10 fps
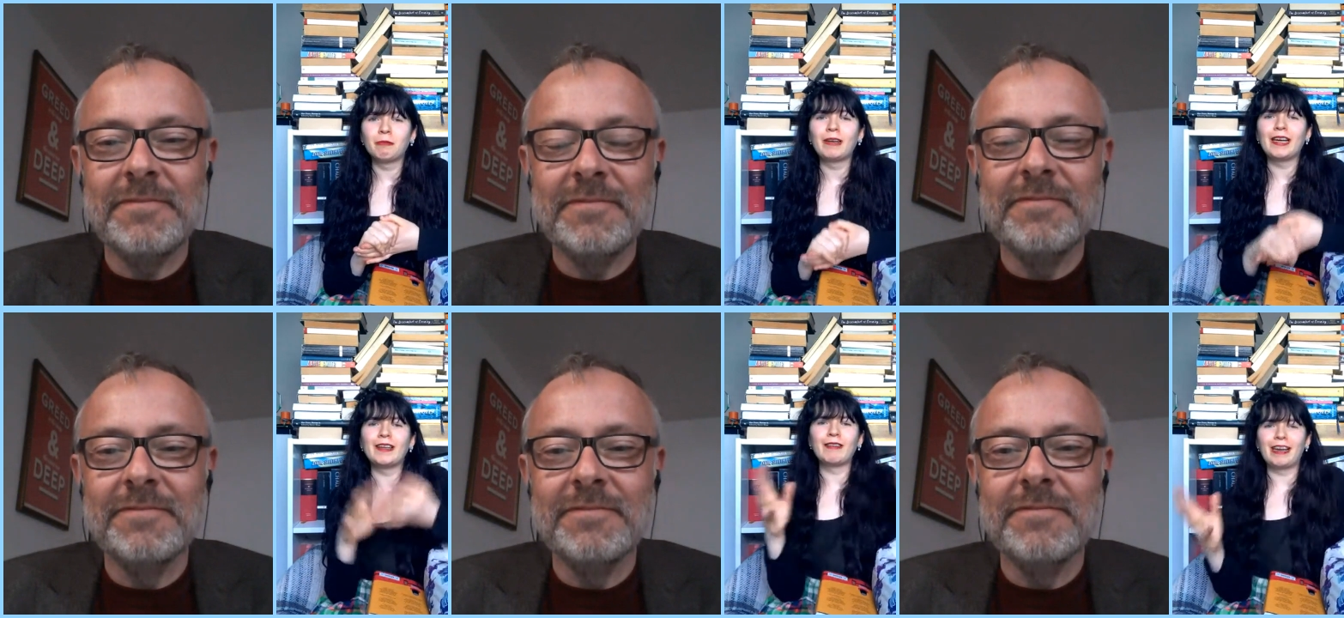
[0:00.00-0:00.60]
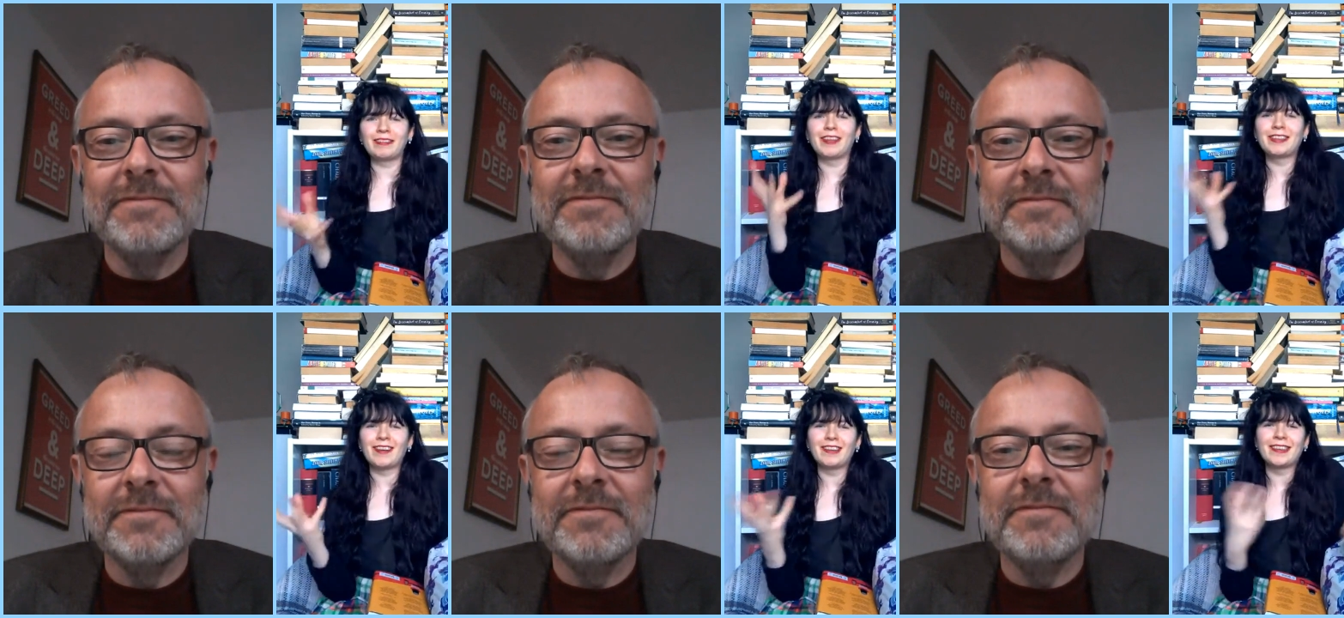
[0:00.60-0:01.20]
Speaker 1: real a way of
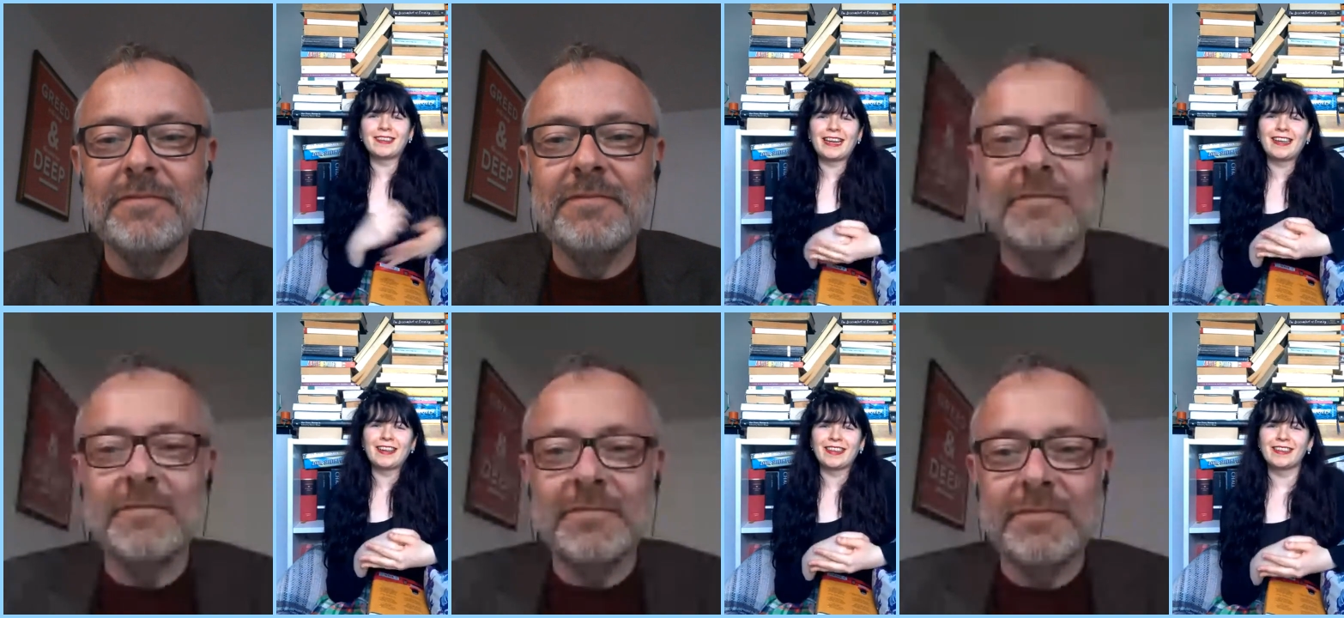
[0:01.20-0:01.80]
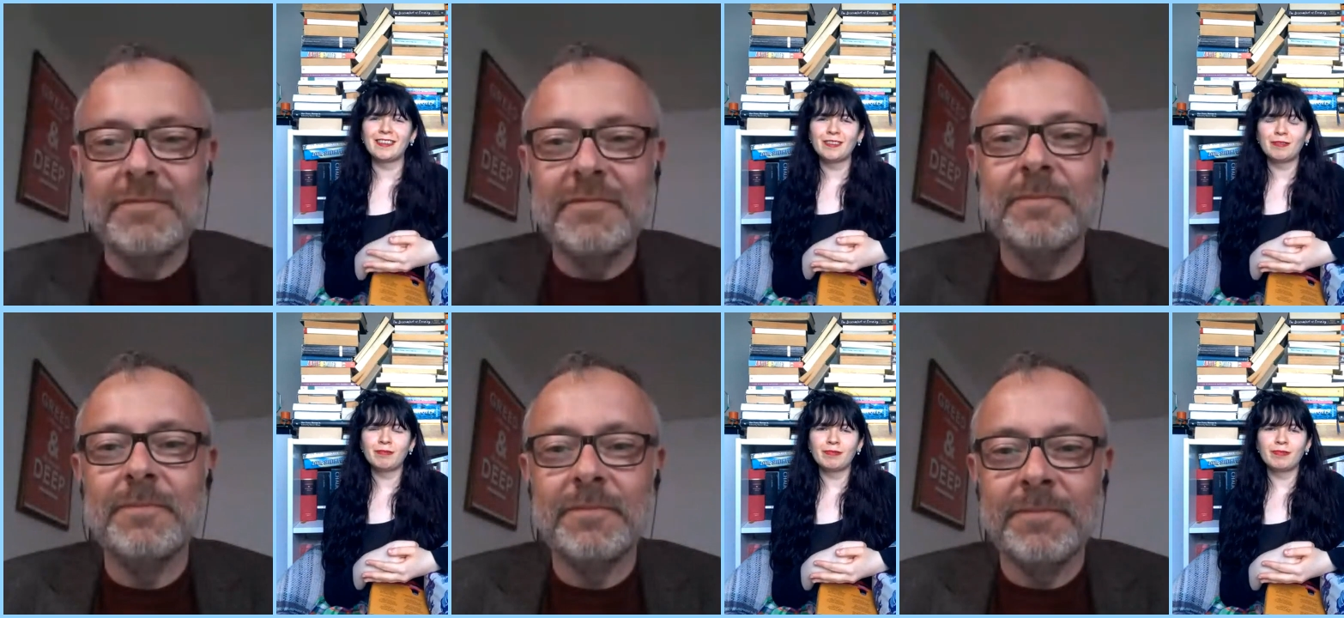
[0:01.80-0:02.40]
socializing as any other
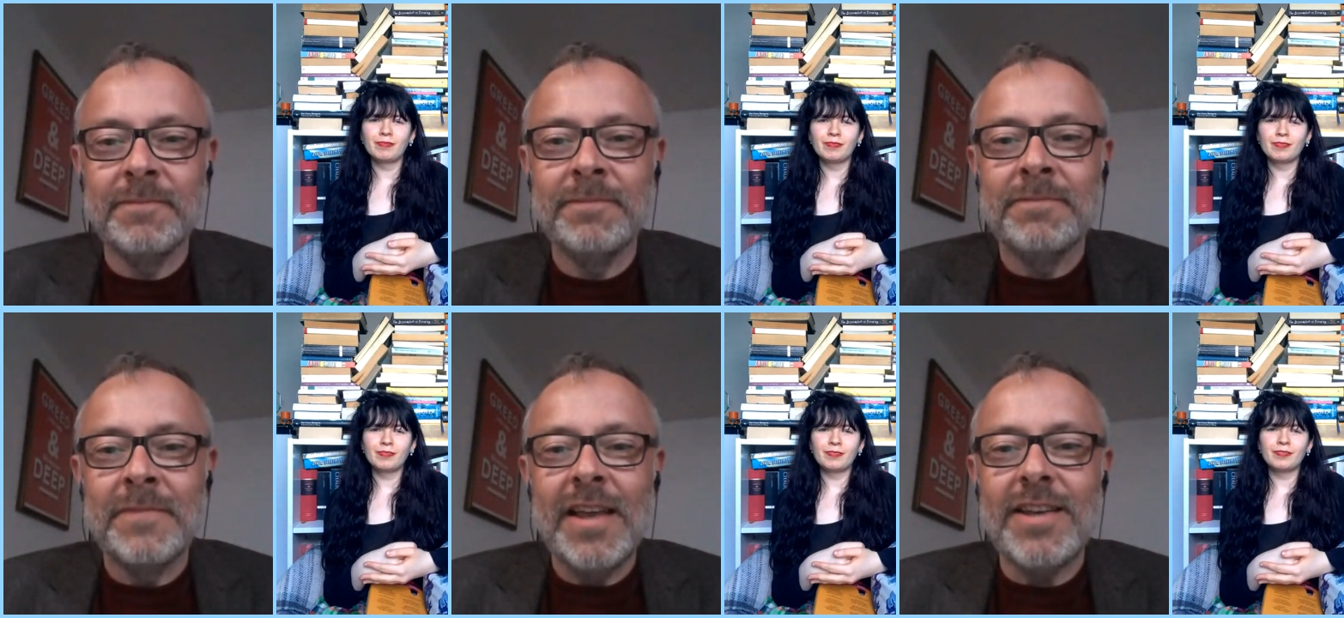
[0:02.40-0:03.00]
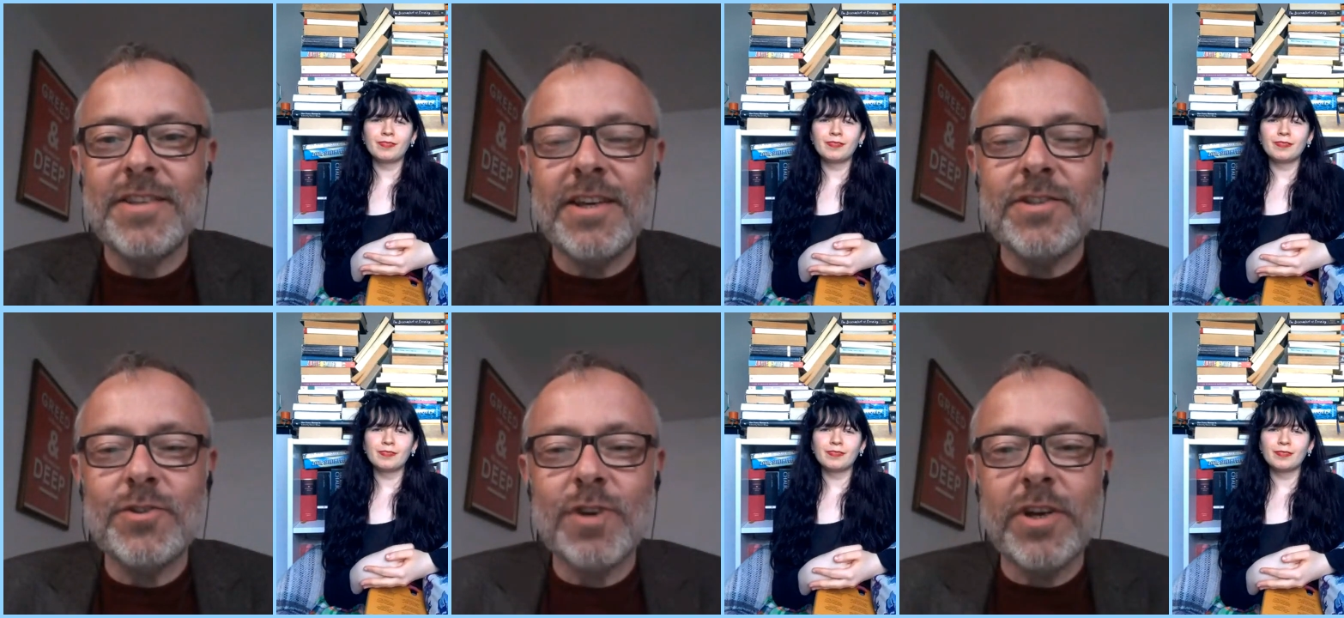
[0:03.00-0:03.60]
Speaker 2: it's
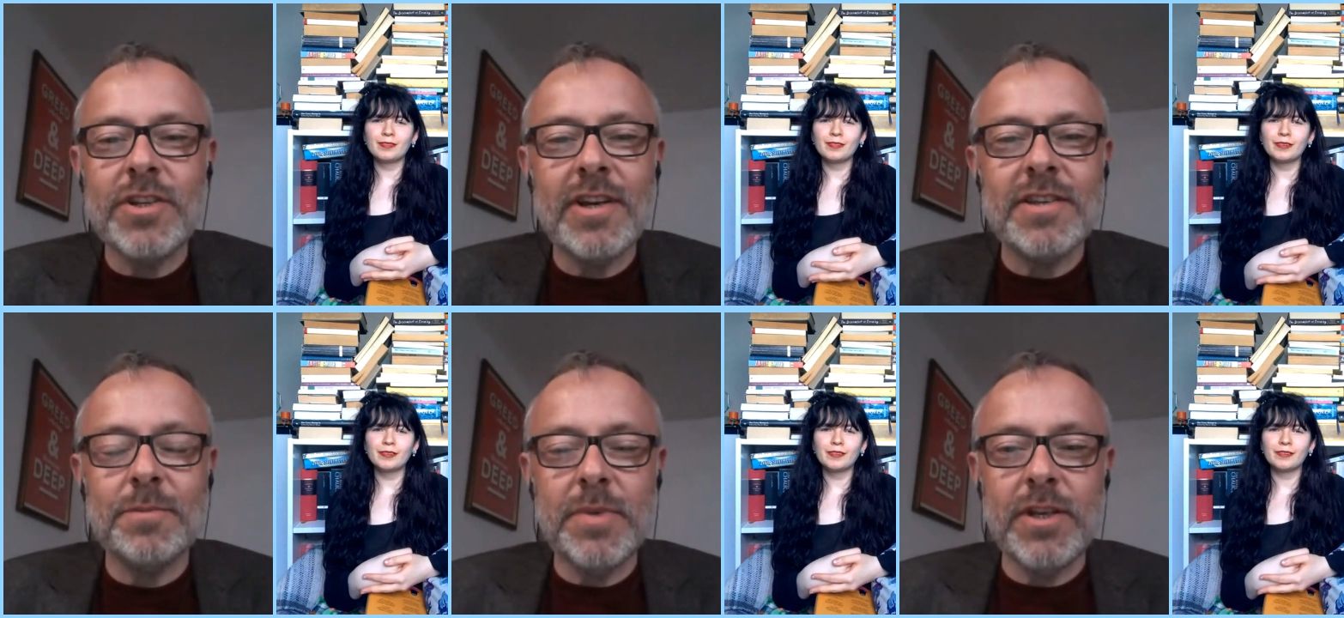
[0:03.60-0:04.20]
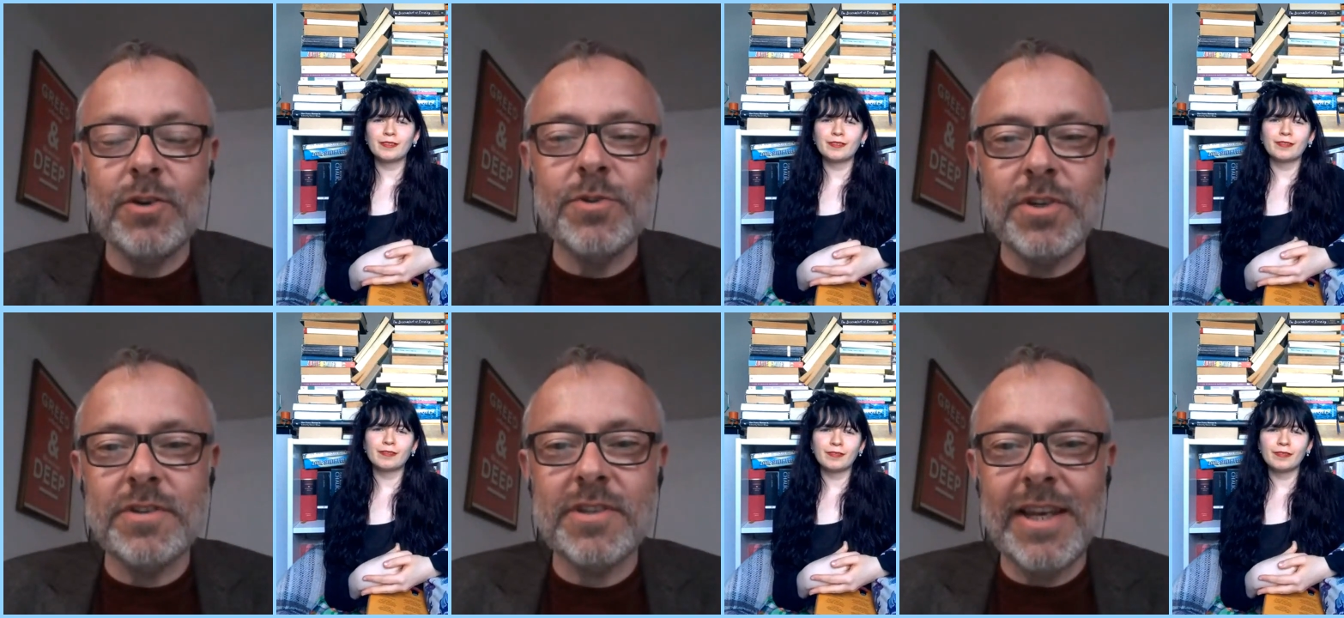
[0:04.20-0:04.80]
it's strange in that as somebody
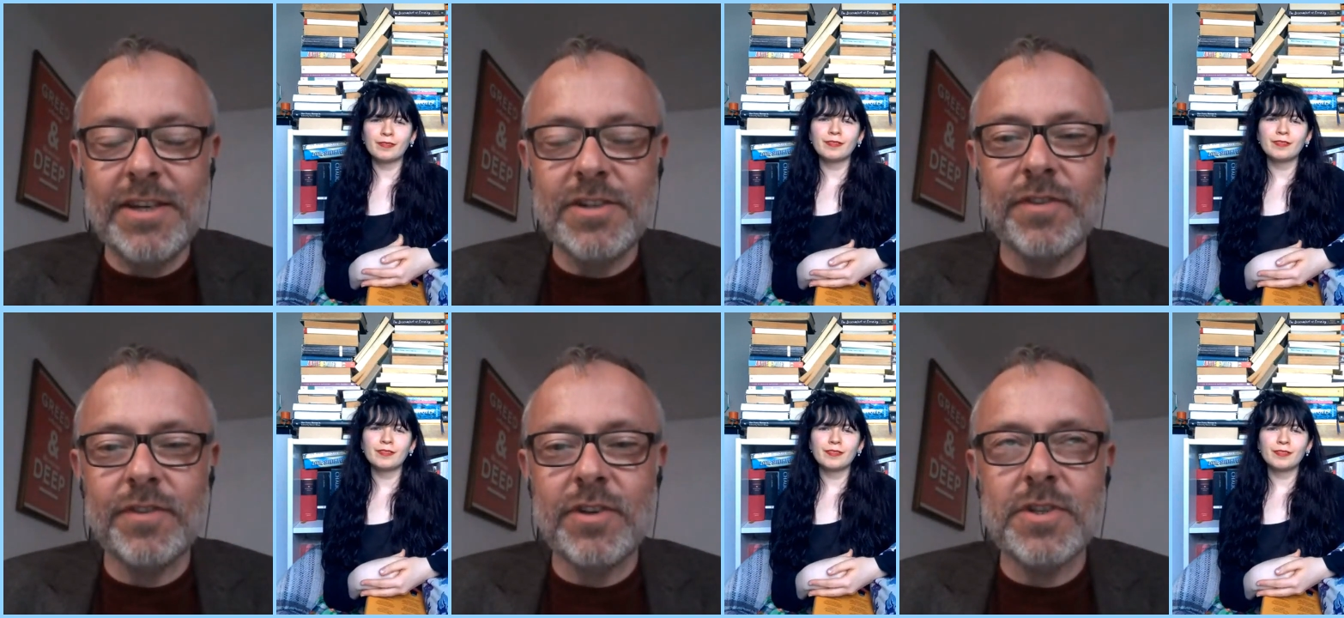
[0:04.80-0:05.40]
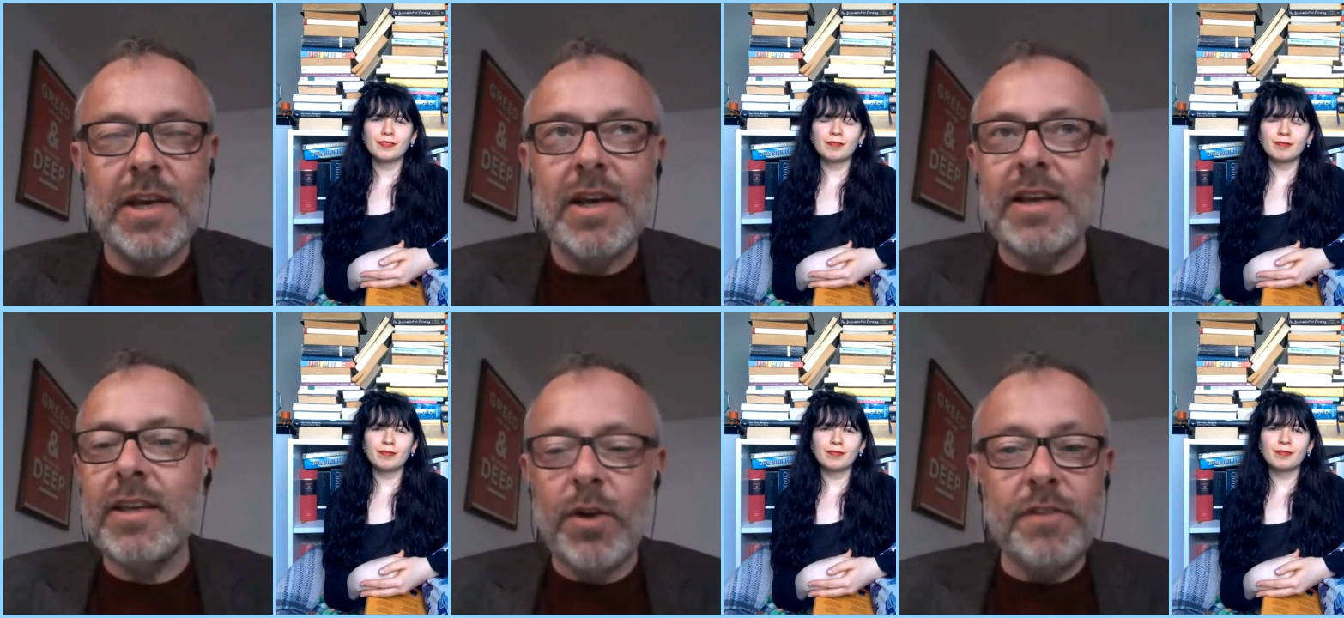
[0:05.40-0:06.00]
who does interviews,
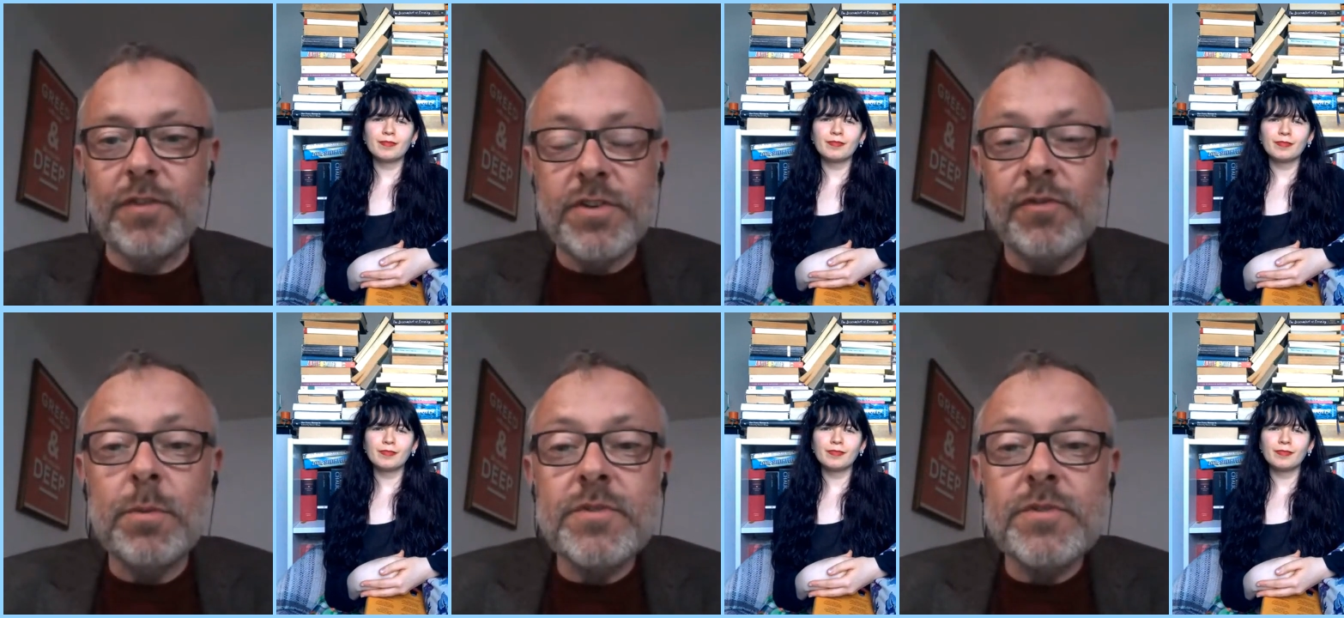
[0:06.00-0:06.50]
you know, in front of